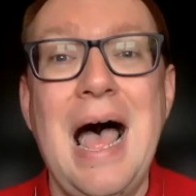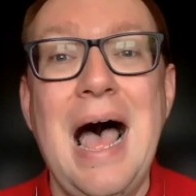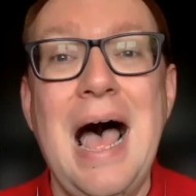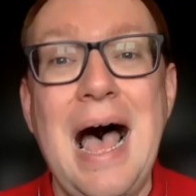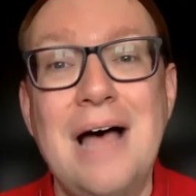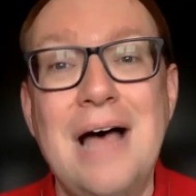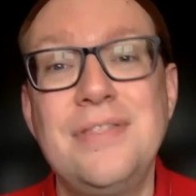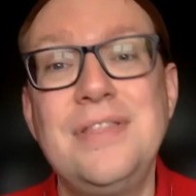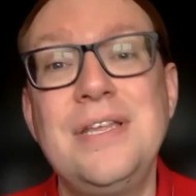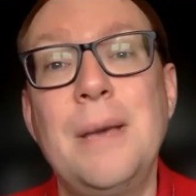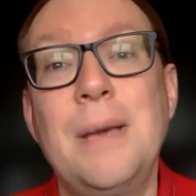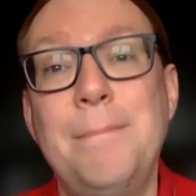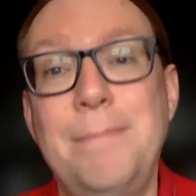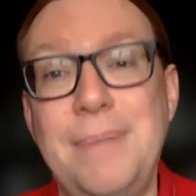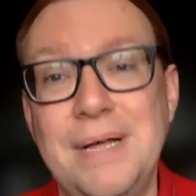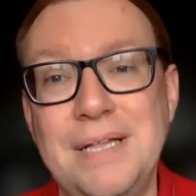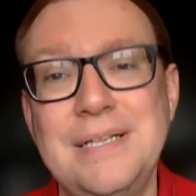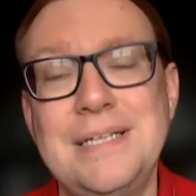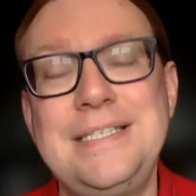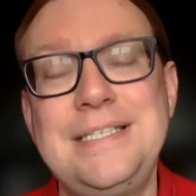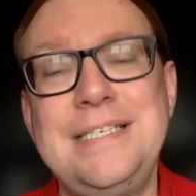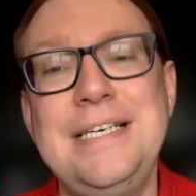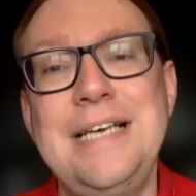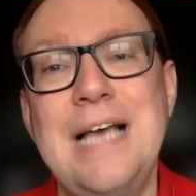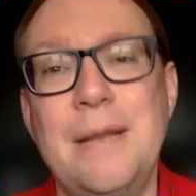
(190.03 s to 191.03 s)
and the
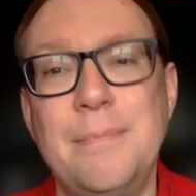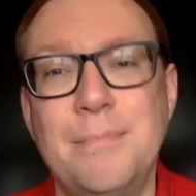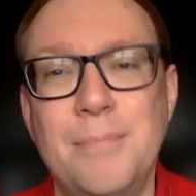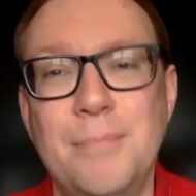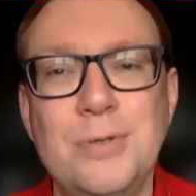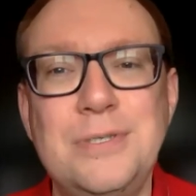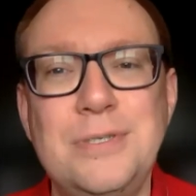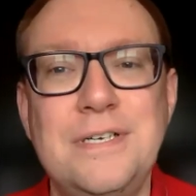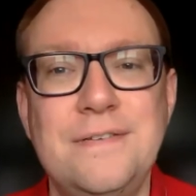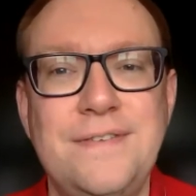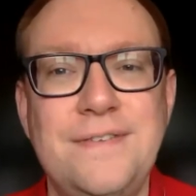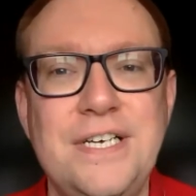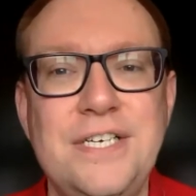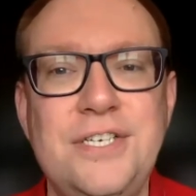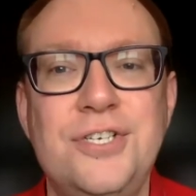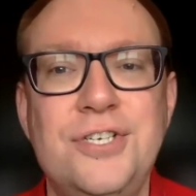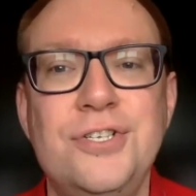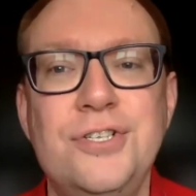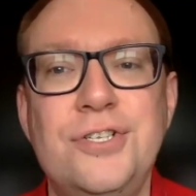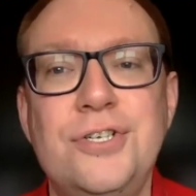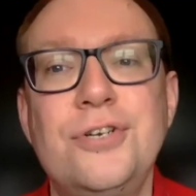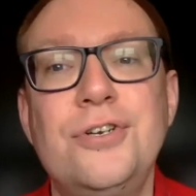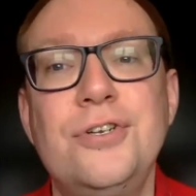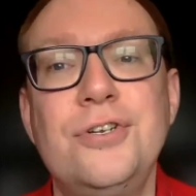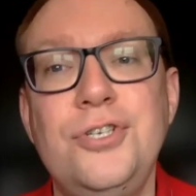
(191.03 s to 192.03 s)
ability and motivation
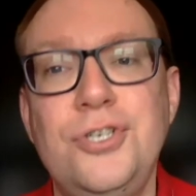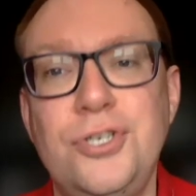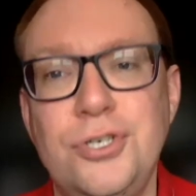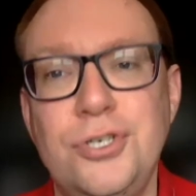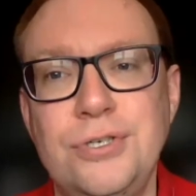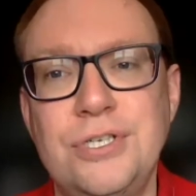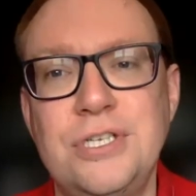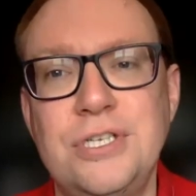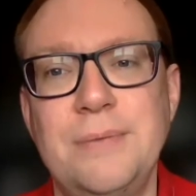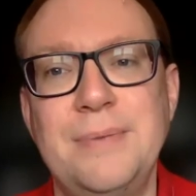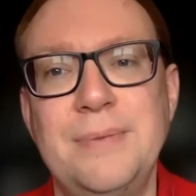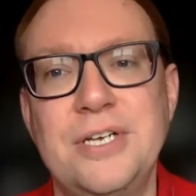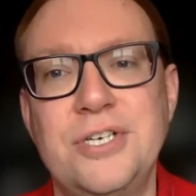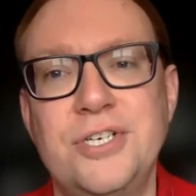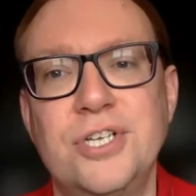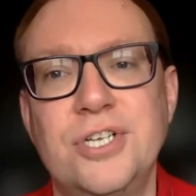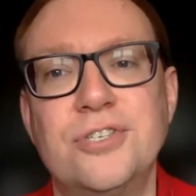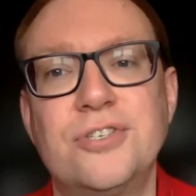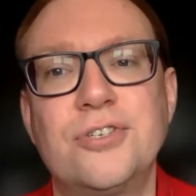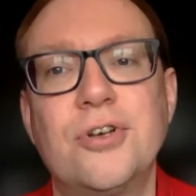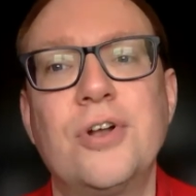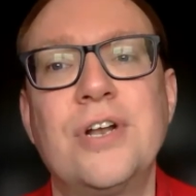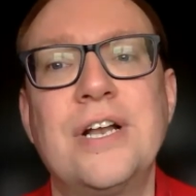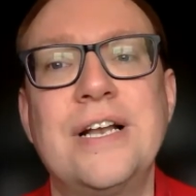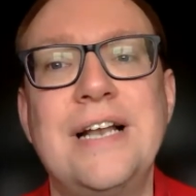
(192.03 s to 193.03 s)
to reduce emissions
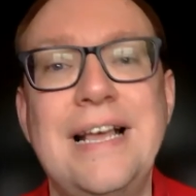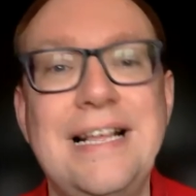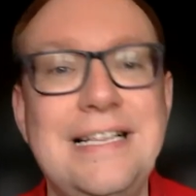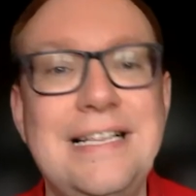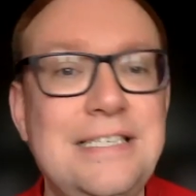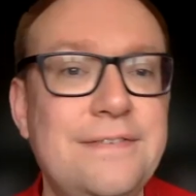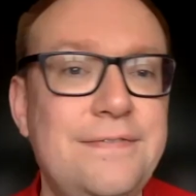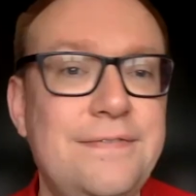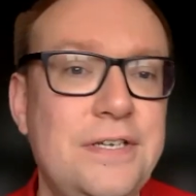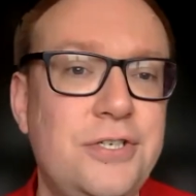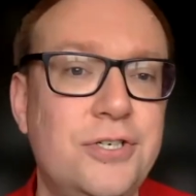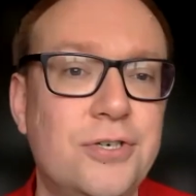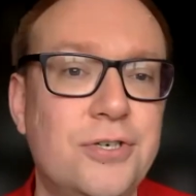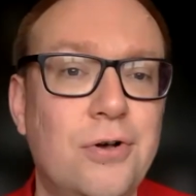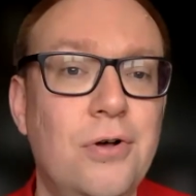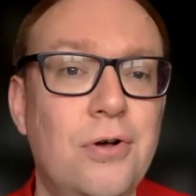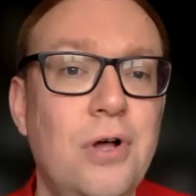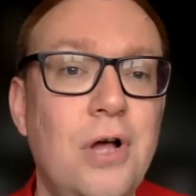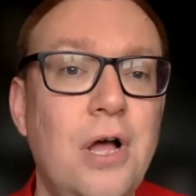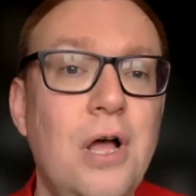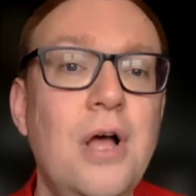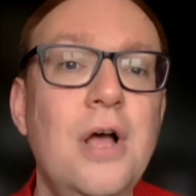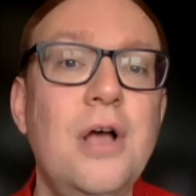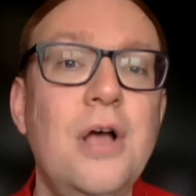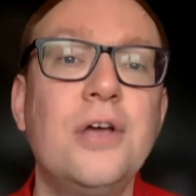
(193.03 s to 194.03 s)
on an individual,
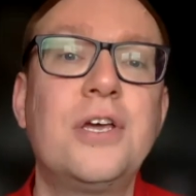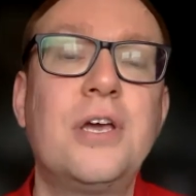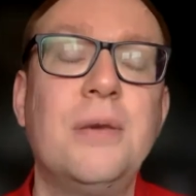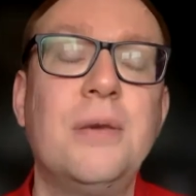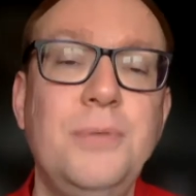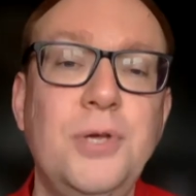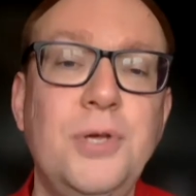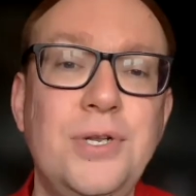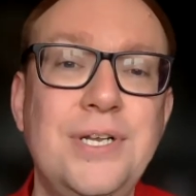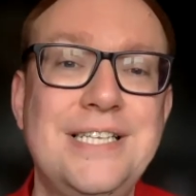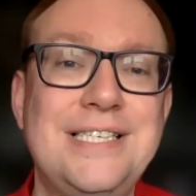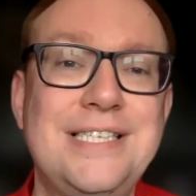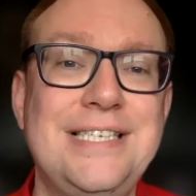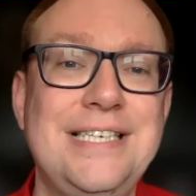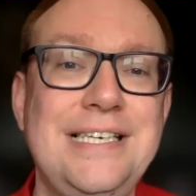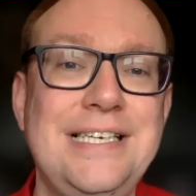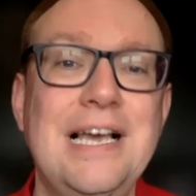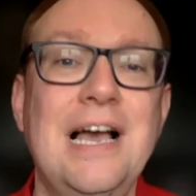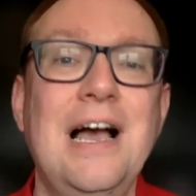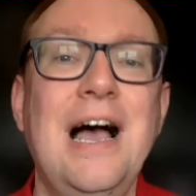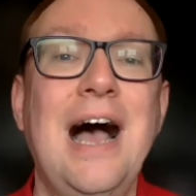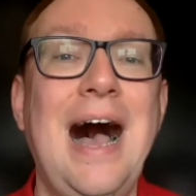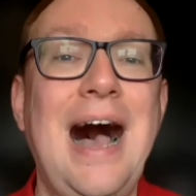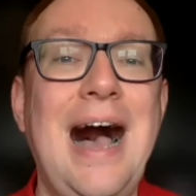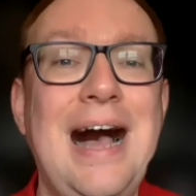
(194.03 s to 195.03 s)
community,
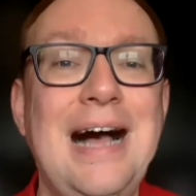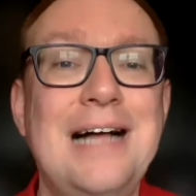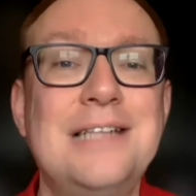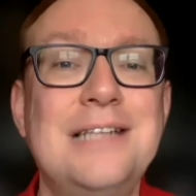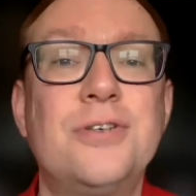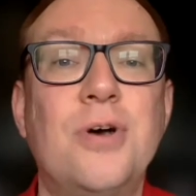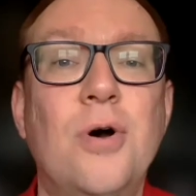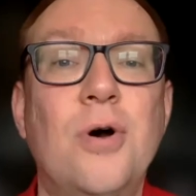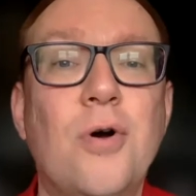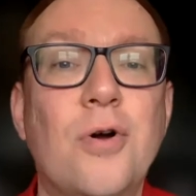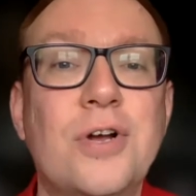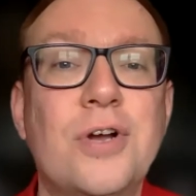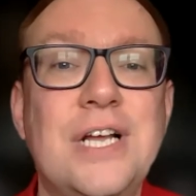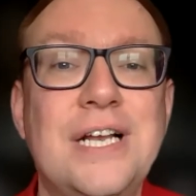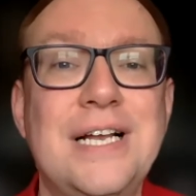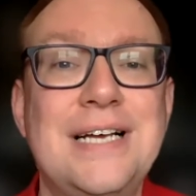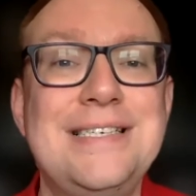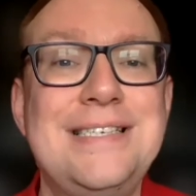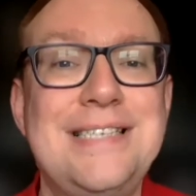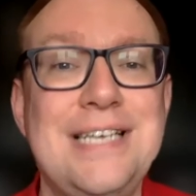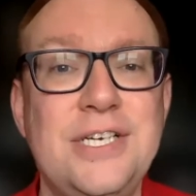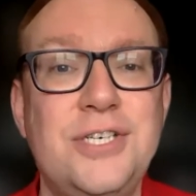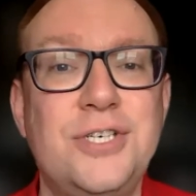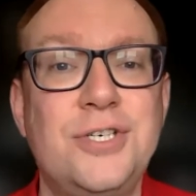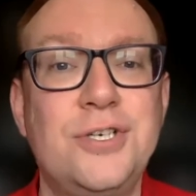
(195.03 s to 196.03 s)
and
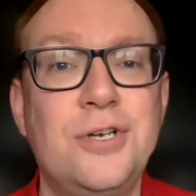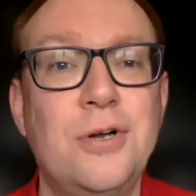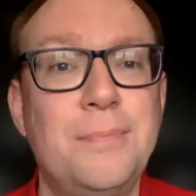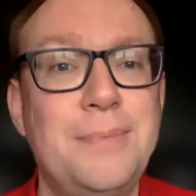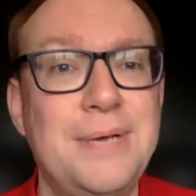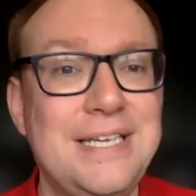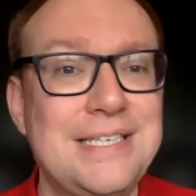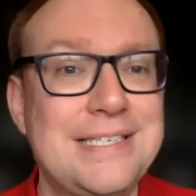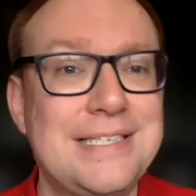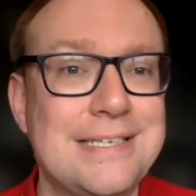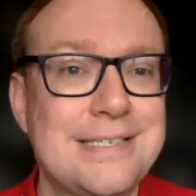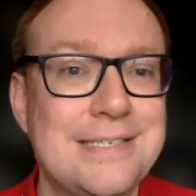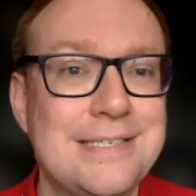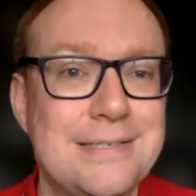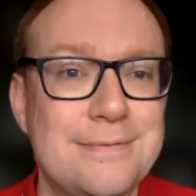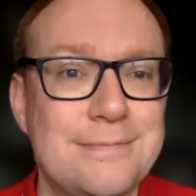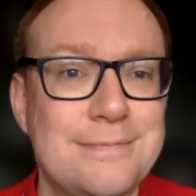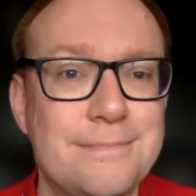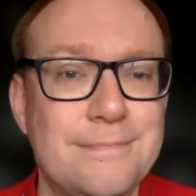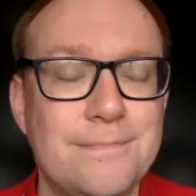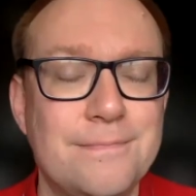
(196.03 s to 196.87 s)
organisational basis.